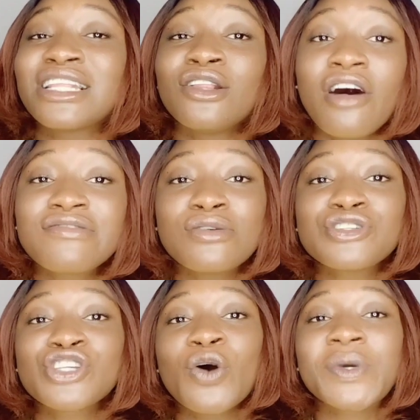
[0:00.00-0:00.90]
loves
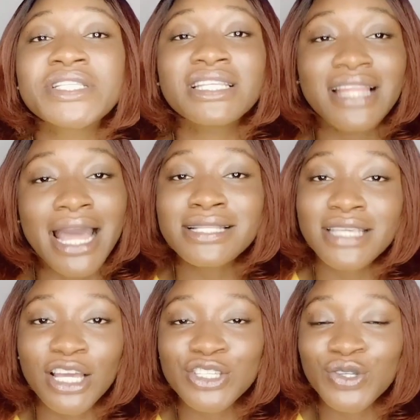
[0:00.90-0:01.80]
lotion with light
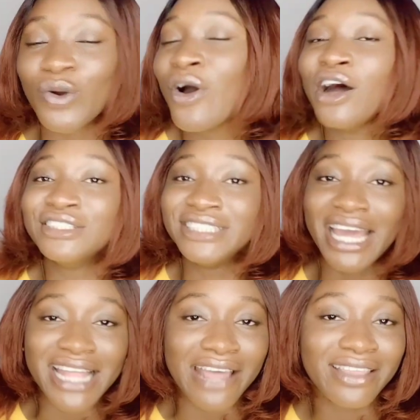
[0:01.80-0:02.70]
texture,
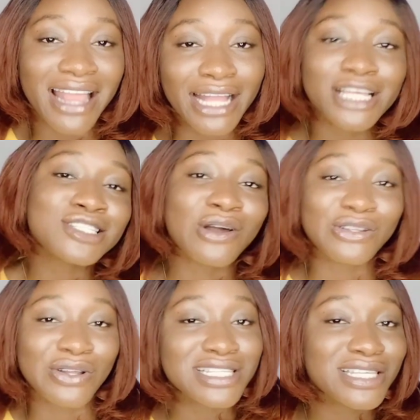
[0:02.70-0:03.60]
then I feel like this
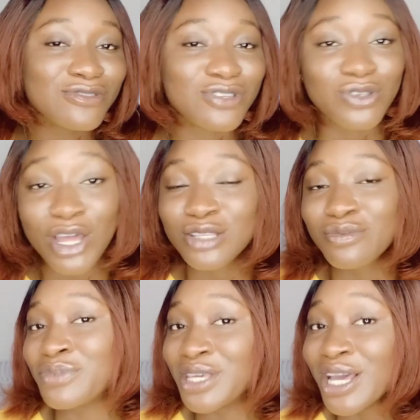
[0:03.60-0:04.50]
Dr. Teals is going to
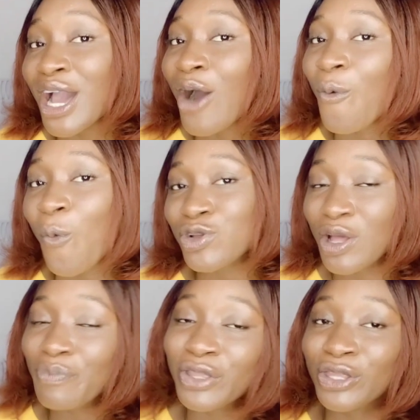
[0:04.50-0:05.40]
be
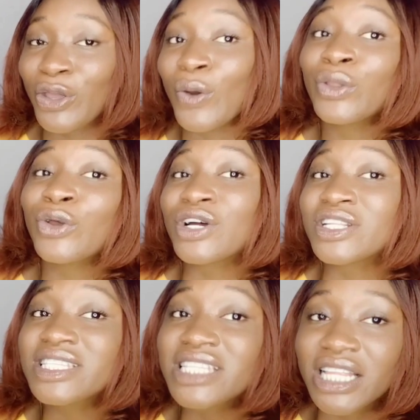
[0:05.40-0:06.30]
something that you're going to
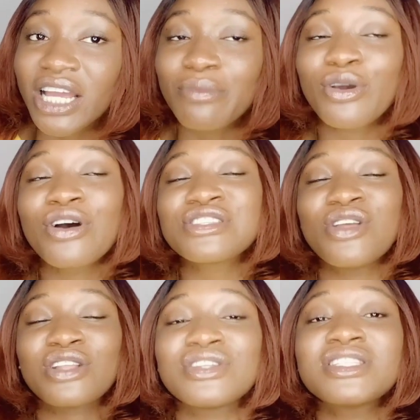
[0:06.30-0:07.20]
consider, because
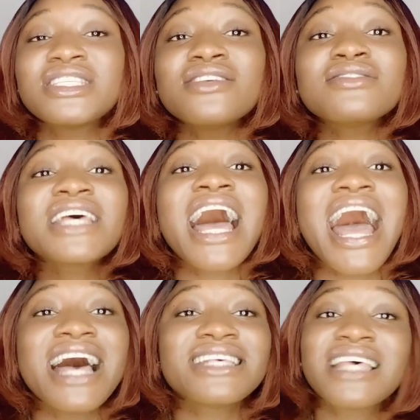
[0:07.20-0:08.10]
Dr. Teals
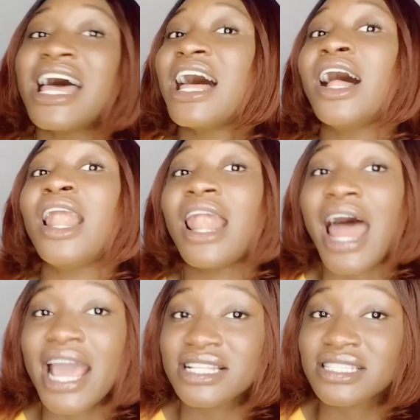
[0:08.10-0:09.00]
has a
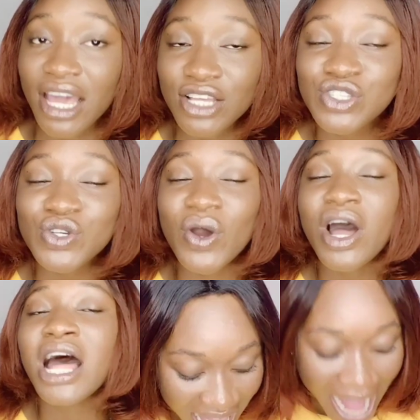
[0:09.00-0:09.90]
light texture
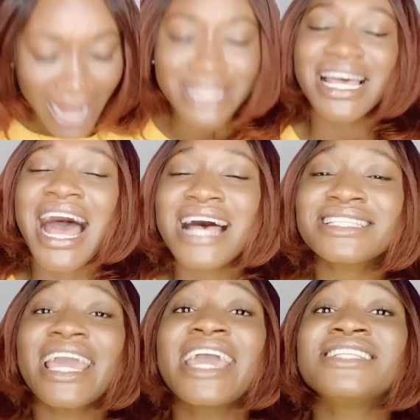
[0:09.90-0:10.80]
and it has
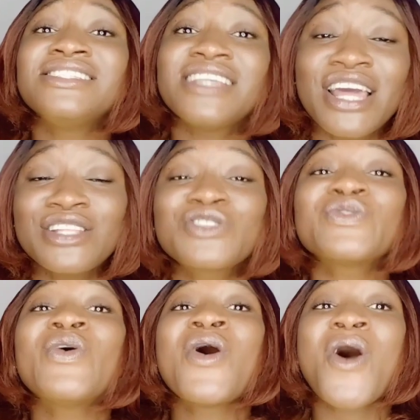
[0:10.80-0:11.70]
a
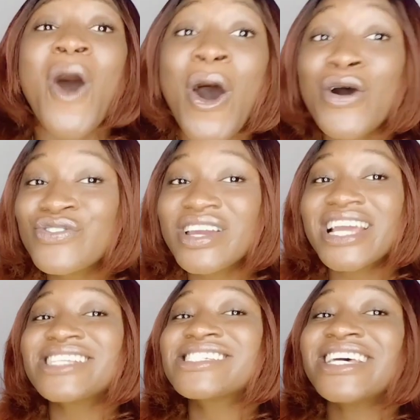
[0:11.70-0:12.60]
gentle
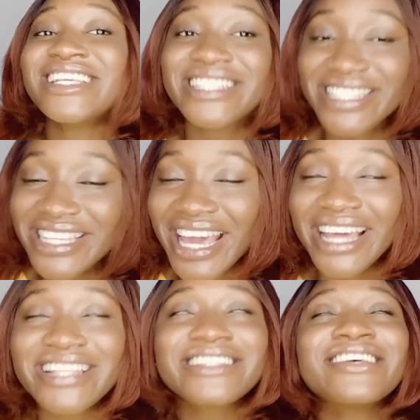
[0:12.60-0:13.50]
orange scent.